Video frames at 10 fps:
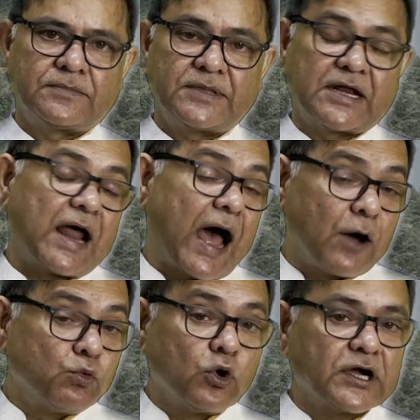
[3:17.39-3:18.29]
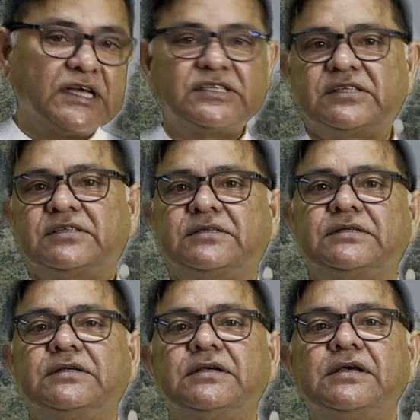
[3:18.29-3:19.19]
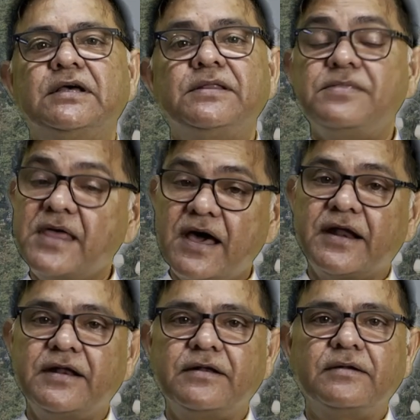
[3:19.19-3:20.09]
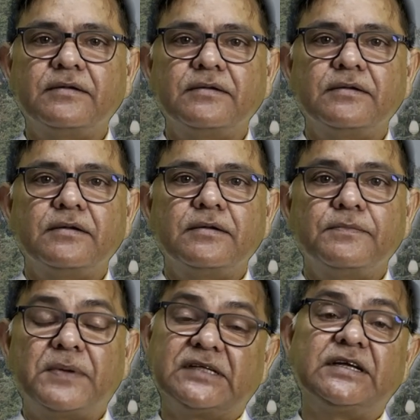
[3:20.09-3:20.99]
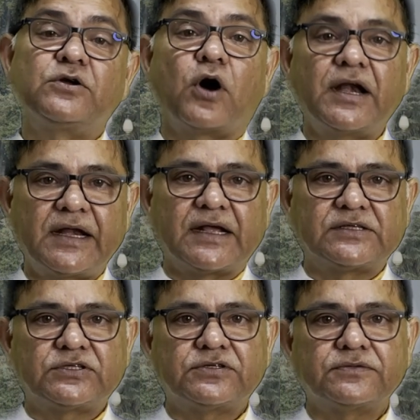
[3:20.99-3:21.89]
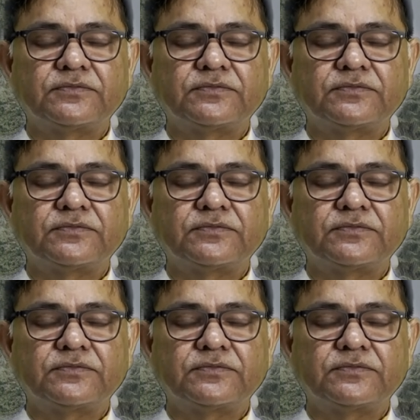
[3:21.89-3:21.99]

that how work is there in present context.